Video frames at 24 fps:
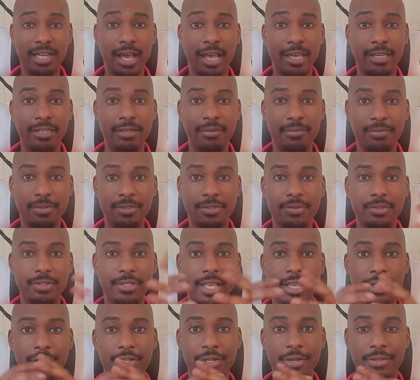items
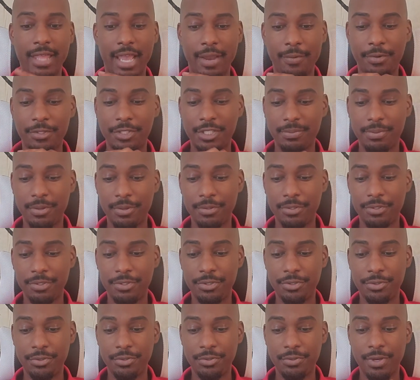that that were supposed
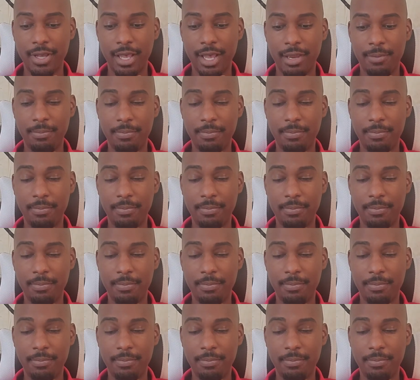to